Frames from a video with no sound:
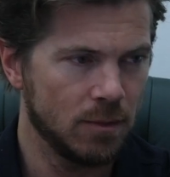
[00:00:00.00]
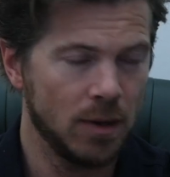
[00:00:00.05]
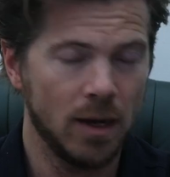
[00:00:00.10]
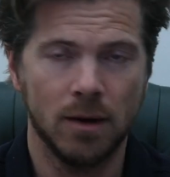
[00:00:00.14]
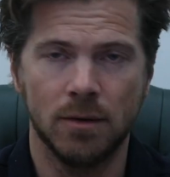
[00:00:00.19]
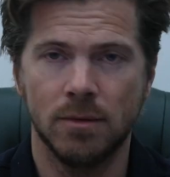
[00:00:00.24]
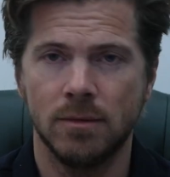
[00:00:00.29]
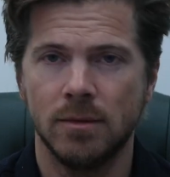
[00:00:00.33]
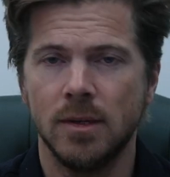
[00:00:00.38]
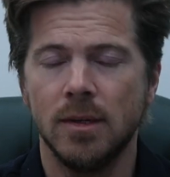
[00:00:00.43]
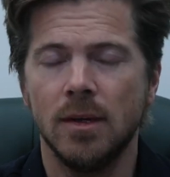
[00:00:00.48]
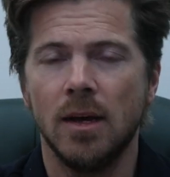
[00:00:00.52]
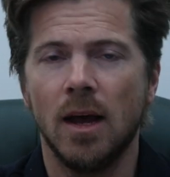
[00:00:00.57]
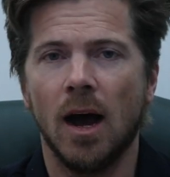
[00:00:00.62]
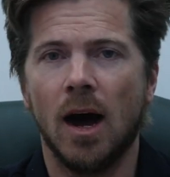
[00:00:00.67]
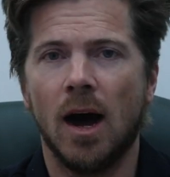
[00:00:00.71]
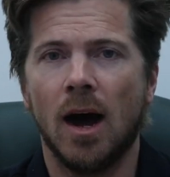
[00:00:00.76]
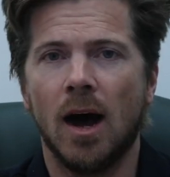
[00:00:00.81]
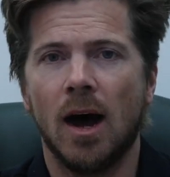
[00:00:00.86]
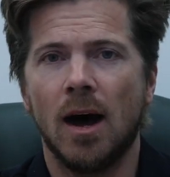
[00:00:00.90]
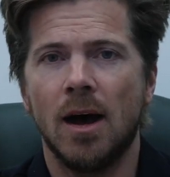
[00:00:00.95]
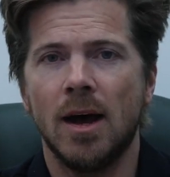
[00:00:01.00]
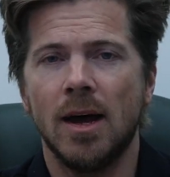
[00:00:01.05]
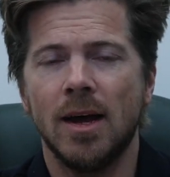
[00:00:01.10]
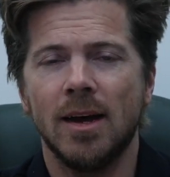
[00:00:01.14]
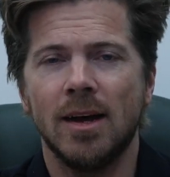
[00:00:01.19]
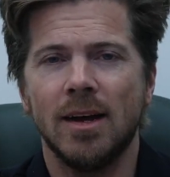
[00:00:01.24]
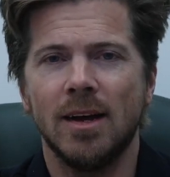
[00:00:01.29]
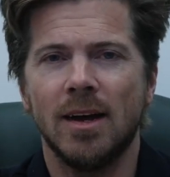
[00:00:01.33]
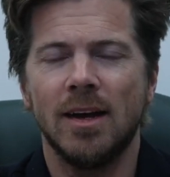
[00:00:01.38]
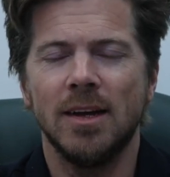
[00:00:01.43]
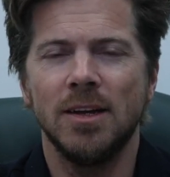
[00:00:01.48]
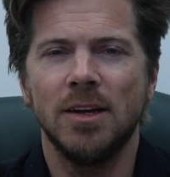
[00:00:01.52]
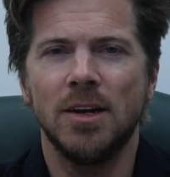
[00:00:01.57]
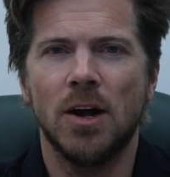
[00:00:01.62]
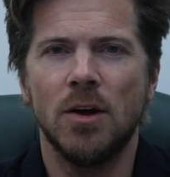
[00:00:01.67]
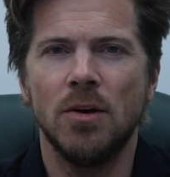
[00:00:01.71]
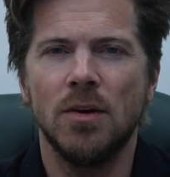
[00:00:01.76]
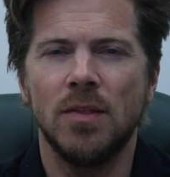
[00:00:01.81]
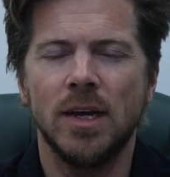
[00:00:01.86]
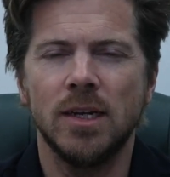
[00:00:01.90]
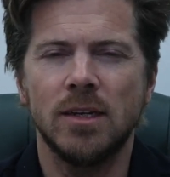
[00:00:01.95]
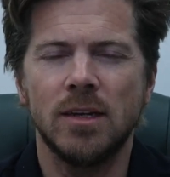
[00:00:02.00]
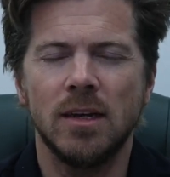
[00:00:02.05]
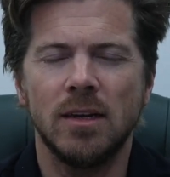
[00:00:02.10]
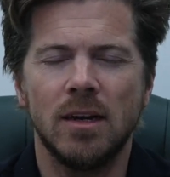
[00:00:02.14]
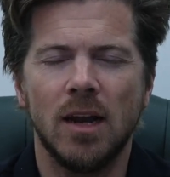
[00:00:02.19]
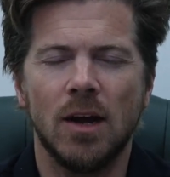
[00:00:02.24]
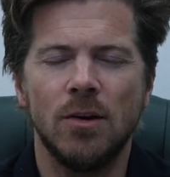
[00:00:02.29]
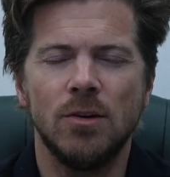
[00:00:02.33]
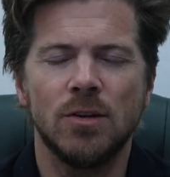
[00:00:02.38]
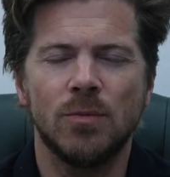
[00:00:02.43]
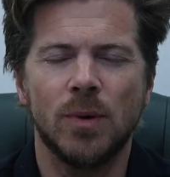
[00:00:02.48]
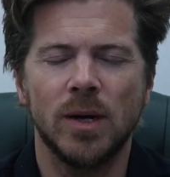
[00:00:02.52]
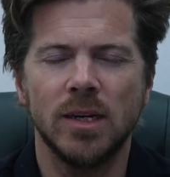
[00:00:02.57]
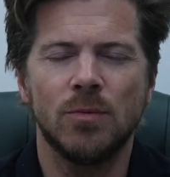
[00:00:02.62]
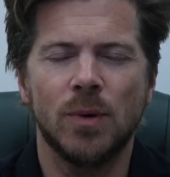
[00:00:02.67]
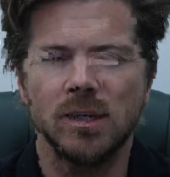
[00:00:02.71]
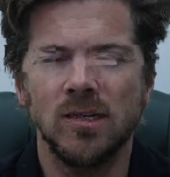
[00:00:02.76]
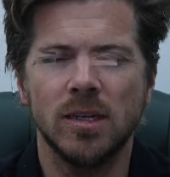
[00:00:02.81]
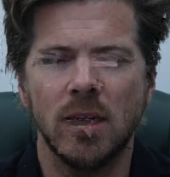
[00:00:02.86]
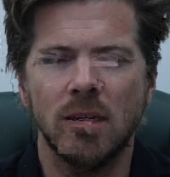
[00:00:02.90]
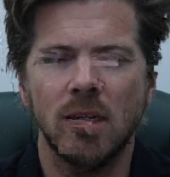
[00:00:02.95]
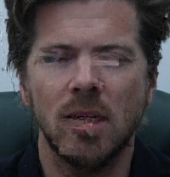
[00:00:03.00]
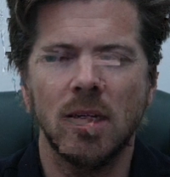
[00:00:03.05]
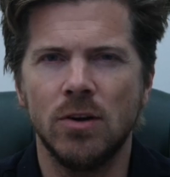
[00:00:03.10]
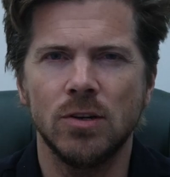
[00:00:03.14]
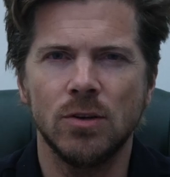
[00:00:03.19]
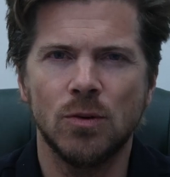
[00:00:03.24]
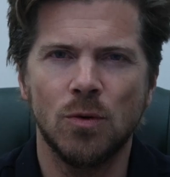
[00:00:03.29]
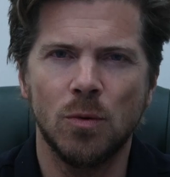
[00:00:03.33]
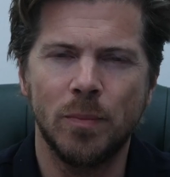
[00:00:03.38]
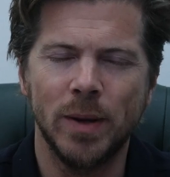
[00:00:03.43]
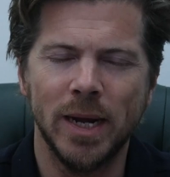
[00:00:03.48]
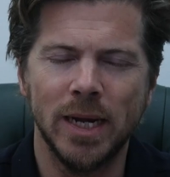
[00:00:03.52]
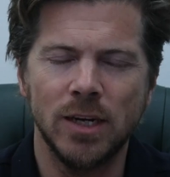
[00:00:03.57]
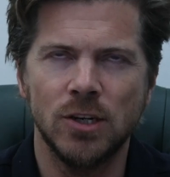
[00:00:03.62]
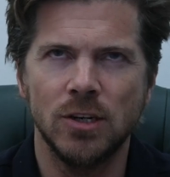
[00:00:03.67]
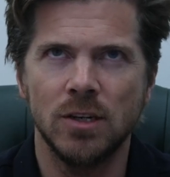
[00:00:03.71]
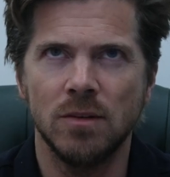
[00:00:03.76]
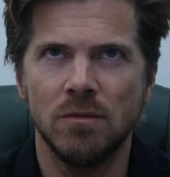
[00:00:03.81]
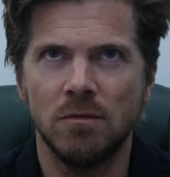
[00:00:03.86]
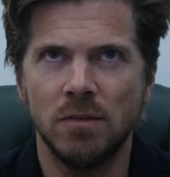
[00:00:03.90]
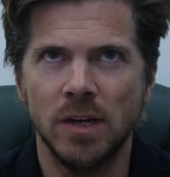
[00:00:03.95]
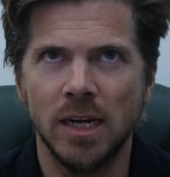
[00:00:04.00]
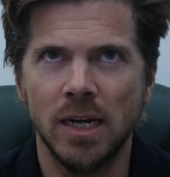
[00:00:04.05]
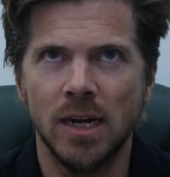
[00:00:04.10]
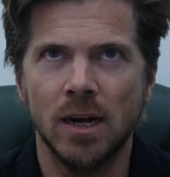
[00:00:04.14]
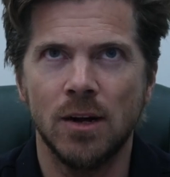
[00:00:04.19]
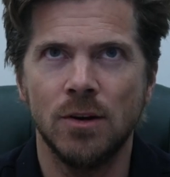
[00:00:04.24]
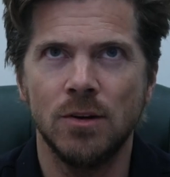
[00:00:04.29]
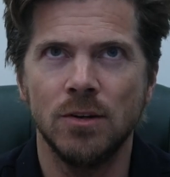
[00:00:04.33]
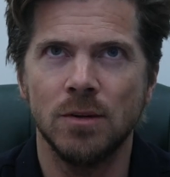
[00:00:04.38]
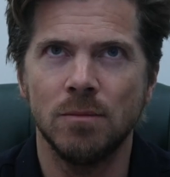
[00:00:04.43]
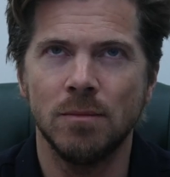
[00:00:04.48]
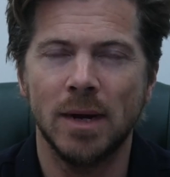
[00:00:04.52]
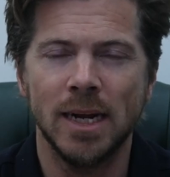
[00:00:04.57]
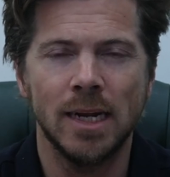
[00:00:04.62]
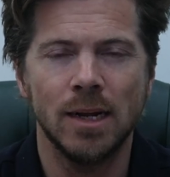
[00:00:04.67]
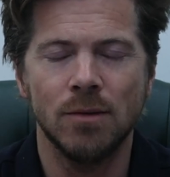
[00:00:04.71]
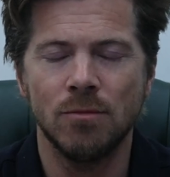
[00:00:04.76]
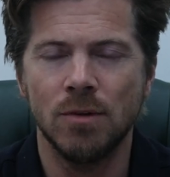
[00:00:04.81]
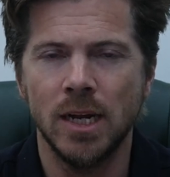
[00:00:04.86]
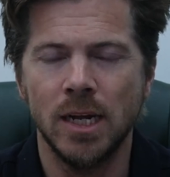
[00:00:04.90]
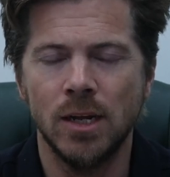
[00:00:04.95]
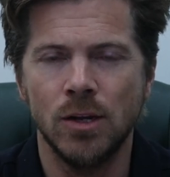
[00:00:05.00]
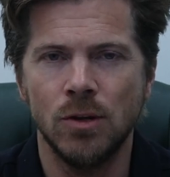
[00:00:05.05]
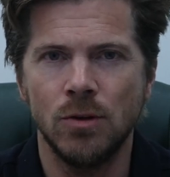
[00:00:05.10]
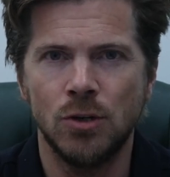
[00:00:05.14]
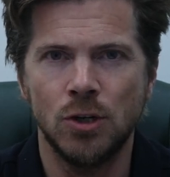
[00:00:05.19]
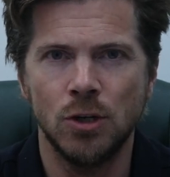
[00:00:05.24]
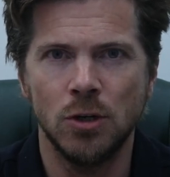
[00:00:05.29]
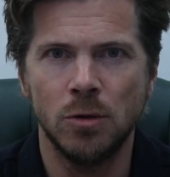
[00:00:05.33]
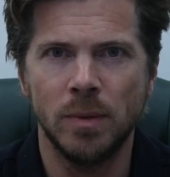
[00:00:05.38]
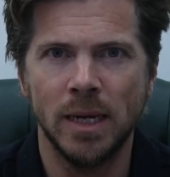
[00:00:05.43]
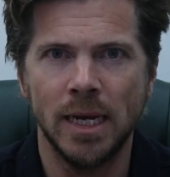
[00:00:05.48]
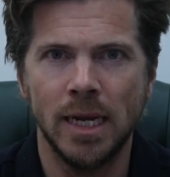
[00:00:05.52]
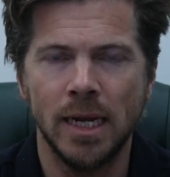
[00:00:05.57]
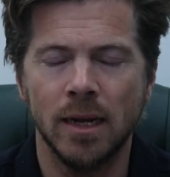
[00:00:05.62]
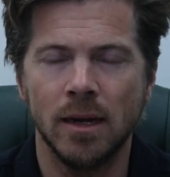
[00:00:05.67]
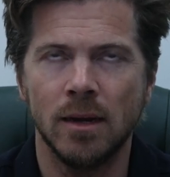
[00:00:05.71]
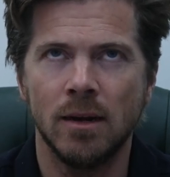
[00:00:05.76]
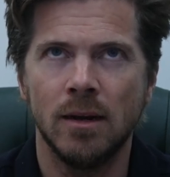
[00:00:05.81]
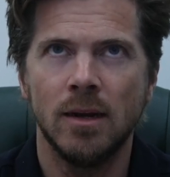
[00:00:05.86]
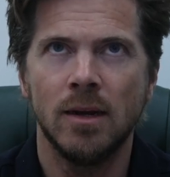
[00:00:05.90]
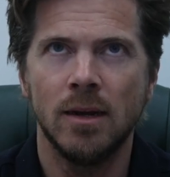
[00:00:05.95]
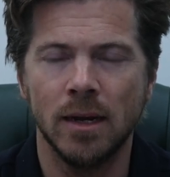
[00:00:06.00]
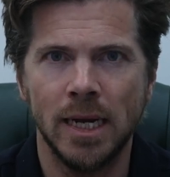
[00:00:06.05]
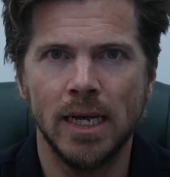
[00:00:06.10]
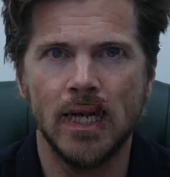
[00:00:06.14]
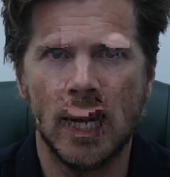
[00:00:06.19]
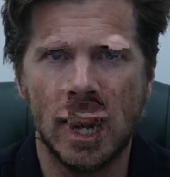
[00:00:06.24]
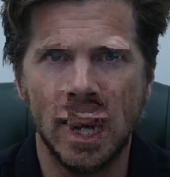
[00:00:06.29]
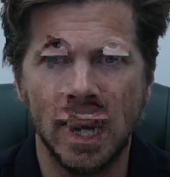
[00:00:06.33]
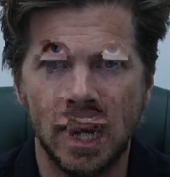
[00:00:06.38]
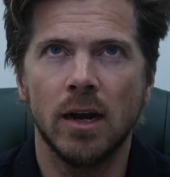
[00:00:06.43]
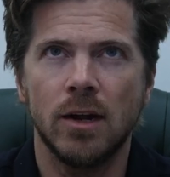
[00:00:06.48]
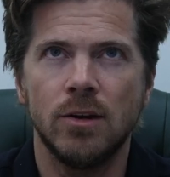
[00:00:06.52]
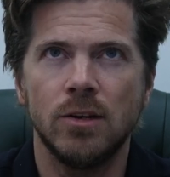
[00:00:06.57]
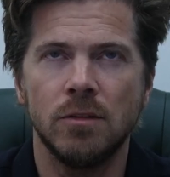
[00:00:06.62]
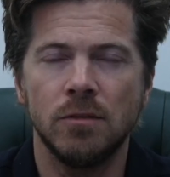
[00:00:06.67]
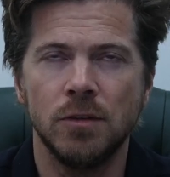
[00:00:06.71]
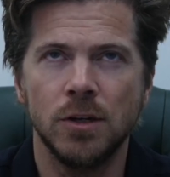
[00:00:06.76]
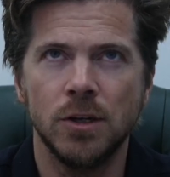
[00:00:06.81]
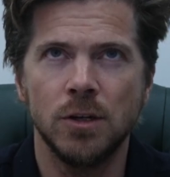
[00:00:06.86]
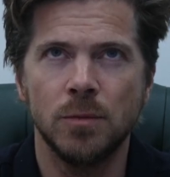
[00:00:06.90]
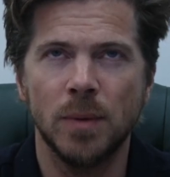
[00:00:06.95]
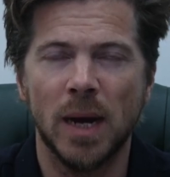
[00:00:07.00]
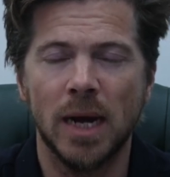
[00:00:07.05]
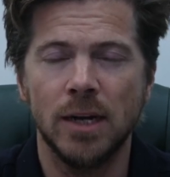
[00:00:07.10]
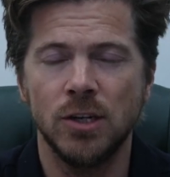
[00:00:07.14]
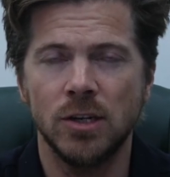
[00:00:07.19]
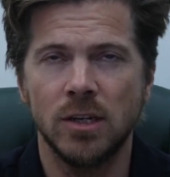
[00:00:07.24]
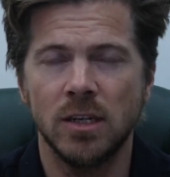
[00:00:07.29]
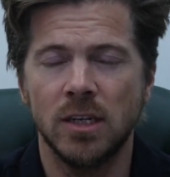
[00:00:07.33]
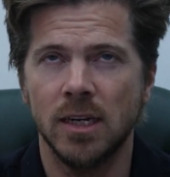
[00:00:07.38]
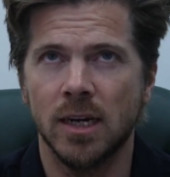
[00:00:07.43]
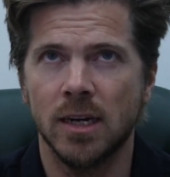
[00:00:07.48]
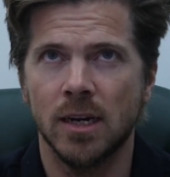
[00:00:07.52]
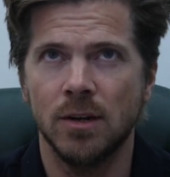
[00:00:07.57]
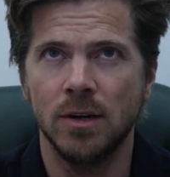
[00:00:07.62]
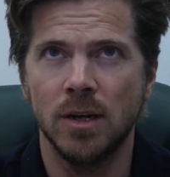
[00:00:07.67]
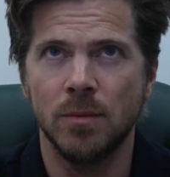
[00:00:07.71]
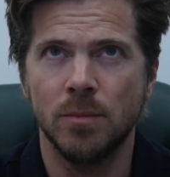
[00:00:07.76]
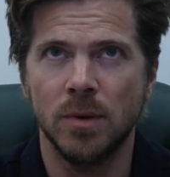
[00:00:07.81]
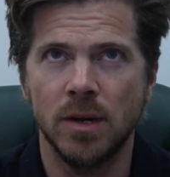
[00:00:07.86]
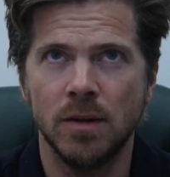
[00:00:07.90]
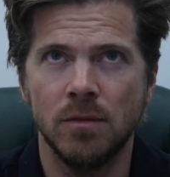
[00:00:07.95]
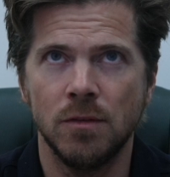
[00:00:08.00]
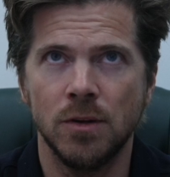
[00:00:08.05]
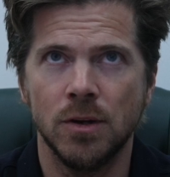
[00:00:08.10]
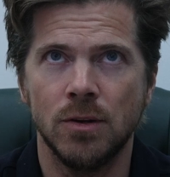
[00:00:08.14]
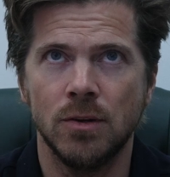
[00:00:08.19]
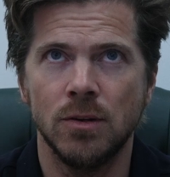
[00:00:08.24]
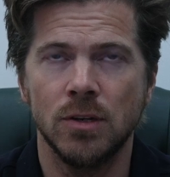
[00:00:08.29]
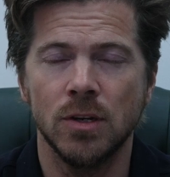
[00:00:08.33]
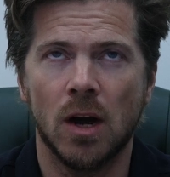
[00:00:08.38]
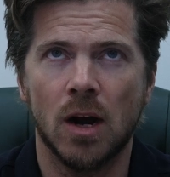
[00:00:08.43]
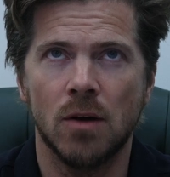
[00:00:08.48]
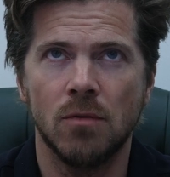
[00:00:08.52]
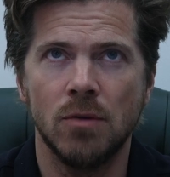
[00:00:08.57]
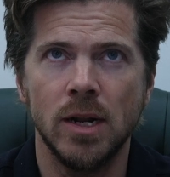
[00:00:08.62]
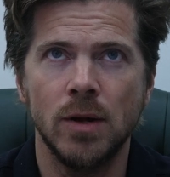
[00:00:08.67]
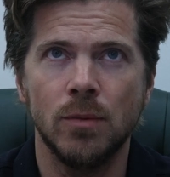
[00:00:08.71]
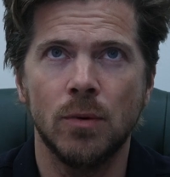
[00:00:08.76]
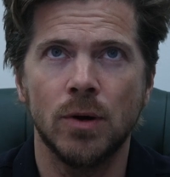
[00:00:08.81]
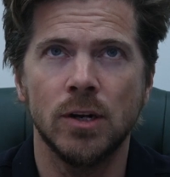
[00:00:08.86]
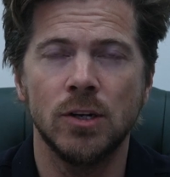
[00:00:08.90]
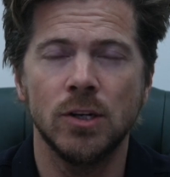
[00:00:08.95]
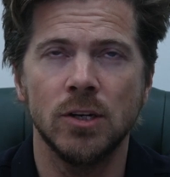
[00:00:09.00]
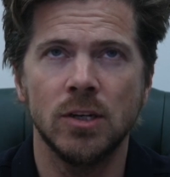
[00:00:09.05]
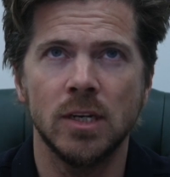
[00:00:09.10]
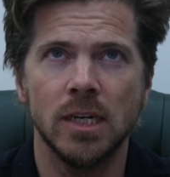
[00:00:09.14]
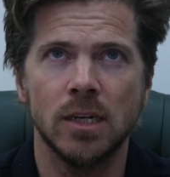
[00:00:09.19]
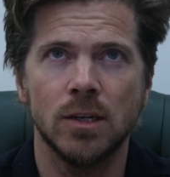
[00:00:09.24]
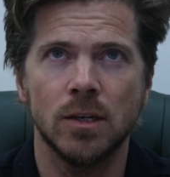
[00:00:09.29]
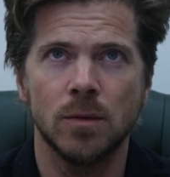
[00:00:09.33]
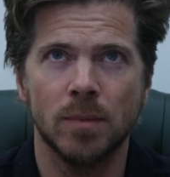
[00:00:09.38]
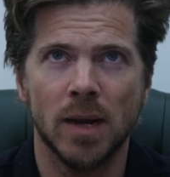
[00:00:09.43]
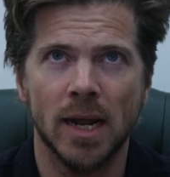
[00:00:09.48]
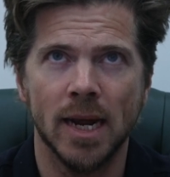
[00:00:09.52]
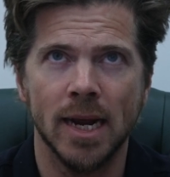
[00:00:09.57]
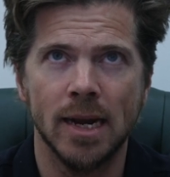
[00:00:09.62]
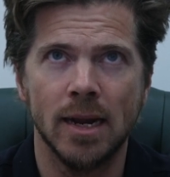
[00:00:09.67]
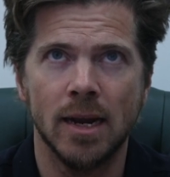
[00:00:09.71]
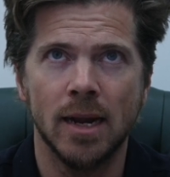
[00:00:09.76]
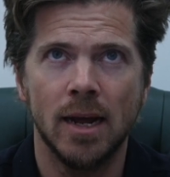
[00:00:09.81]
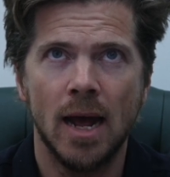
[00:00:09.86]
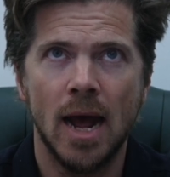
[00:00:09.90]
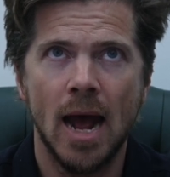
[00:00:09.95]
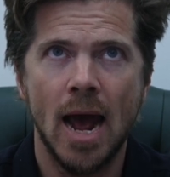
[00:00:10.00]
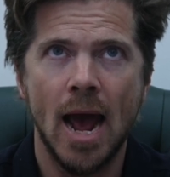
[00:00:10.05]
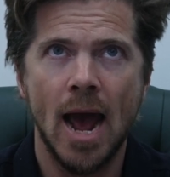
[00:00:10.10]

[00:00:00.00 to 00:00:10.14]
Well, there's loads of ways, loads of cool pictures and videos and make it really YouTube-y and try and get loads of views. But as you can see, I don't get many views. I really want to just explain